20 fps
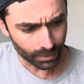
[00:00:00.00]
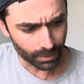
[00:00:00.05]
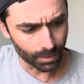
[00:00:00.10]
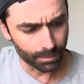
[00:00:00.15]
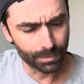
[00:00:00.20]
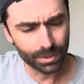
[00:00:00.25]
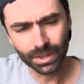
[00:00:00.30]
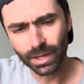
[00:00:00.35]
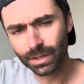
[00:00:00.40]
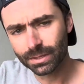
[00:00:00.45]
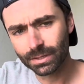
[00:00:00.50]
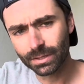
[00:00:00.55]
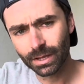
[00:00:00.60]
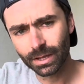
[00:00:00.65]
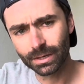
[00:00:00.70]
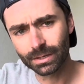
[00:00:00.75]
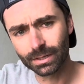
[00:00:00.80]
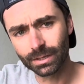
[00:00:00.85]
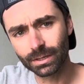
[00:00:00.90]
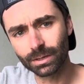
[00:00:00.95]
But that's the
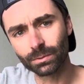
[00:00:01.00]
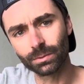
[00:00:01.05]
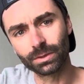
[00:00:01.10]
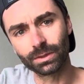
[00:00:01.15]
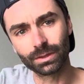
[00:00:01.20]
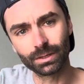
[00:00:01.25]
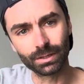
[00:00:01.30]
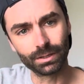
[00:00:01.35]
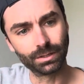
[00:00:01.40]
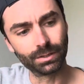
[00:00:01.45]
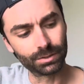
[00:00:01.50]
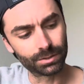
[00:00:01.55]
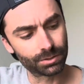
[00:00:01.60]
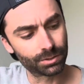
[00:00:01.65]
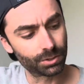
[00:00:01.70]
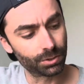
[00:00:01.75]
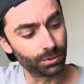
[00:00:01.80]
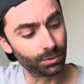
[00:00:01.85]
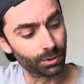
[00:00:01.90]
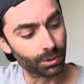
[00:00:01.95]
idea with these
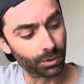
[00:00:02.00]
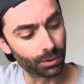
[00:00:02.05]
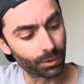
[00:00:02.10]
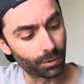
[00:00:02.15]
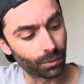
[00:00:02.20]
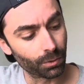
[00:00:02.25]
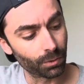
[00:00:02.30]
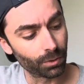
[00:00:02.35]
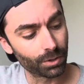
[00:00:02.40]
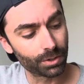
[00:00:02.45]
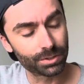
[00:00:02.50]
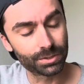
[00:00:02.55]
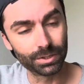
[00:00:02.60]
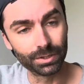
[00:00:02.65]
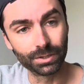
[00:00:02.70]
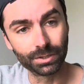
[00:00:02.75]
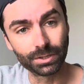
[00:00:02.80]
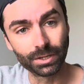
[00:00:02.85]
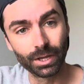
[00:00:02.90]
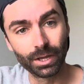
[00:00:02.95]
two-note chords,
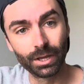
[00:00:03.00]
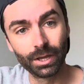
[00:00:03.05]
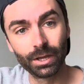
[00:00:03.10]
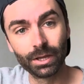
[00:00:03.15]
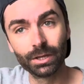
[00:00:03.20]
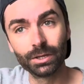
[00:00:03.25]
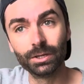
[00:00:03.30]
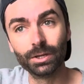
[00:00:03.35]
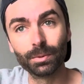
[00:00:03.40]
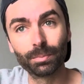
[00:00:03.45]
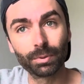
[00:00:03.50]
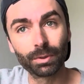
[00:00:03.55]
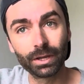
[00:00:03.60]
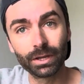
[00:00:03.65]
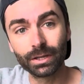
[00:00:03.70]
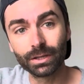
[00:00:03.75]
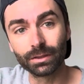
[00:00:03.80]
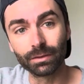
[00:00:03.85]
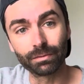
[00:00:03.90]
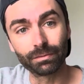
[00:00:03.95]
is you're
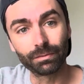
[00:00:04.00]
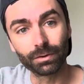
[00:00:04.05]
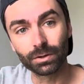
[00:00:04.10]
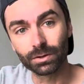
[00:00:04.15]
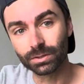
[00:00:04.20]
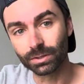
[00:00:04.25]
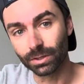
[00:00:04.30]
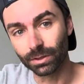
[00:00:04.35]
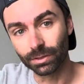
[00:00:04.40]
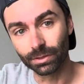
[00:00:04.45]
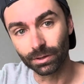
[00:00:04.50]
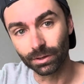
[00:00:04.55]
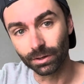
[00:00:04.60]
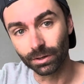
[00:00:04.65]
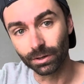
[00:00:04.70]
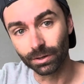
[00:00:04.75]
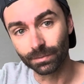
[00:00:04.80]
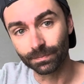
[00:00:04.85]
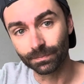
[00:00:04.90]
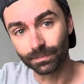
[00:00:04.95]
playing the first and
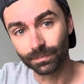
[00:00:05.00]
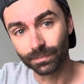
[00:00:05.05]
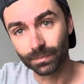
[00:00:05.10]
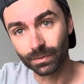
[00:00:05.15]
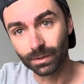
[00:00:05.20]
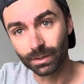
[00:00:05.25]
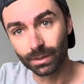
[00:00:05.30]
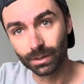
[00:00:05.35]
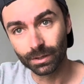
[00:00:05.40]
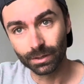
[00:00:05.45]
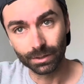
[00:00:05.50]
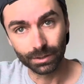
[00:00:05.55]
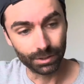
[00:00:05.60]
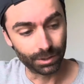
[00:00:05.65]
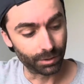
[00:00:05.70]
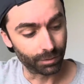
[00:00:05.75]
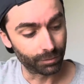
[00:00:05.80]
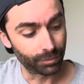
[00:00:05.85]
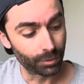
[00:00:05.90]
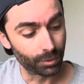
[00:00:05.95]
third.
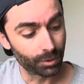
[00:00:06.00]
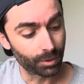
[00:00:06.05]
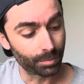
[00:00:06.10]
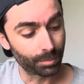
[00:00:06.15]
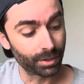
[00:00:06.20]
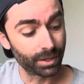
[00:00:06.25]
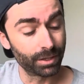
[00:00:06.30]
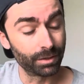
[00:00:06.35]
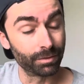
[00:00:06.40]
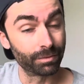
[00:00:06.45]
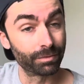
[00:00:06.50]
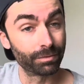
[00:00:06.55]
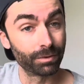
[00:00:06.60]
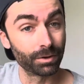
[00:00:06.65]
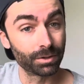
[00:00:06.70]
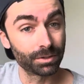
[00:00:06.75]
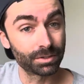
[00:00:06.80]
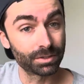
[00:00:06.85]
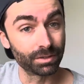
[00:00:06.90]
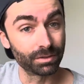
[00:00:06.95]
If you were to play the
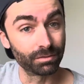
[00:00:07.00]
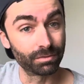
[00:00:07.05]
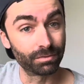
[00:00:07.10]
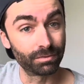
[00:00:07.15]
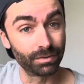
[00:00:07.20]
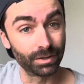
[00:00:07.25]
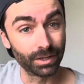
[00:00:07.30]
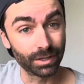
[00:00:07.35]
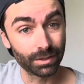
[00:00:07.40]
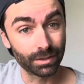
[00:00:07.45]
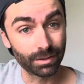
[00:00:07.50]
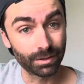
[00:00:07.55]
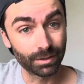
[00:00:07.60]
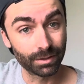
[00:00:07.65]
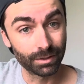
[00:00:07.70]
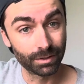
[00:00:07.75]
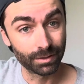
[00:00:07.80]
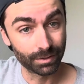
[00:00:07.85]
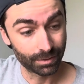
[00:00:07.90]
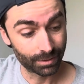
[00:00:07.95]
first and fifth
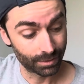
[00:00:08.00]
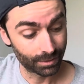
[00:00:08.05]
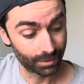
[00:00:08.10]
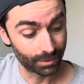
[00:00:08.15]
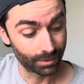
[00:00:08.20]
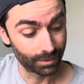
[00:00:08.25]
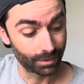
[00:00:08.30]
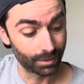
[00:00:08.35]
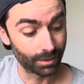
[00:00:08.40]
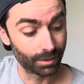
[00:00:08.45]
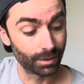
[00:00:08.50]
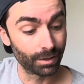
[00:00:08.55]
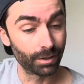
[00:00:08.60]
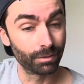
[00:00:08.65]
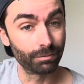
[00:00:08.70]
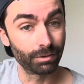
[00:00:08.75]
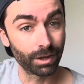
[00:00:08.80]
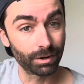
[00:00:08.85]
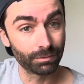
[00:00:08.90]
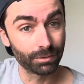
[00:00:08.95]

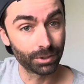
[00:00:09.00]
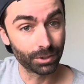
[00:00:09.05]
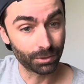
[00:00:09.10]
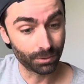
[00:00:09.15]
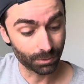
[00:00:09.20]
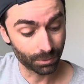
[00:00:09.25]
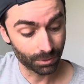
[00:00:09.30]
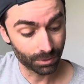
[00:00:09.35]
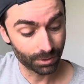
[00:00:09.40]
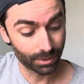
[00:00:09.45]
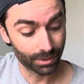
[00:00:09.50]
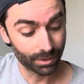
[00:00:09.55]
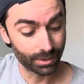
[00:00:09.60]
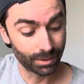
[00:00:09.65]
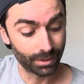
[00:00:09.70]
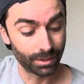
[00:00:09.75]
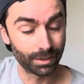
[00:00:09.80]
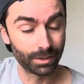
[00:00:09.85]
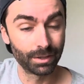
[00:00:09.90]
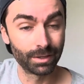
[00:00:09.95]
of every chord,
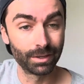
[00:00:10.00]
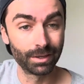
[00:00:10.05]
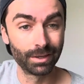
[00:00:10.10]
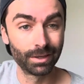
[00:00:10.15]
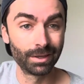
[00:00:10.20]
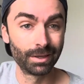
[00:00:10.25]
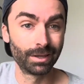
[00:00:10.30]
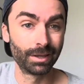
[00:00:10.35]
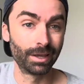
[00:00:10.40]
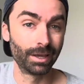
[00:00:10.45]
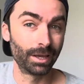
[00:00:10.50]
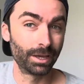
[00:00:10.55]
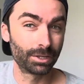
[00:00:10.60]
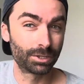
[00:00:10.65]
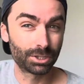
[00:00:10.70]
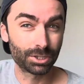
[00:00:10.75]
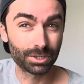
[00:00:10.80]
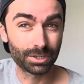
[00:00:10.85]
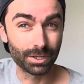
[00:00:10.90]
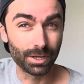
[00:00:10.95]
it's
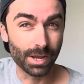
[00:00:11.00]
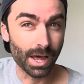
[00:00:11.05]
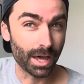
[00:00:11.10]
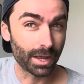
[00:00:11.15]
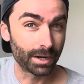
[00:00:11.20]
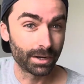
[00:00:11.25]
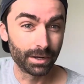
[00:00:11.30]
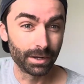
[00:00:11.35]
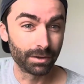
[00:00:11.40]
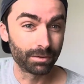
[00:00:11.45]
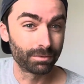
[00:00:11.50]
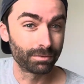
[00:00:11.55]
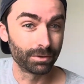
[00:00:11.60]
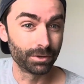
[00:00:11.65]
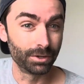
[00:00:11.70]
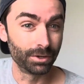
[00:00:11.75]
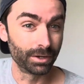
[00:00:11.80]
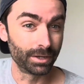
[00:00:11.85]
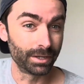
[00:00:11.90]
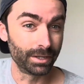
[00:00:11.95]
just not enough for
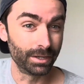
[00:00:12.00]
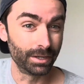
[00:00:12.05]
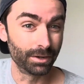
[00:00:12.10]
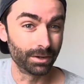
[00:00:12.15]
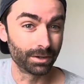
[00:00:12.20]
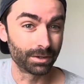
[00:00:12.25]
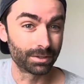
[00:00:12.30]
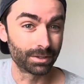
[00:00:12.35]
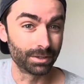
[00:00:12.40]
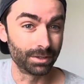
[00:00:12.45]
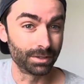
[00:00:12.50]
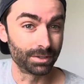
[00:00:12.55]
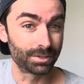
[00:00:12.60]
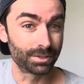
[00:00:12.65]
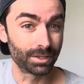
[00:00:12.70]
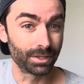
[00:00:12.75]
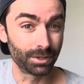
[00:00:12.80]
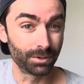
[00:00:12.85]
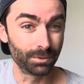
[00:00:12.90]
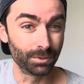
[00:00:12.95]
your ear to
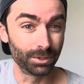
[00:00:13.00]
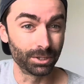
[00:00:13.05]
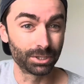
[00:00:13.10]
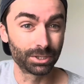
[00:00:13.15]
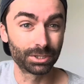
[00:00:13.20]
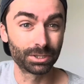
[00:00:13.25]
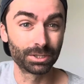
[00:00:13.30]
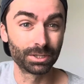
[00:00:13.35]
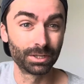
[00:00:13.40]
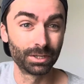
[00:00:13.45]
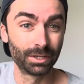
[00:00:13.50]
distinguish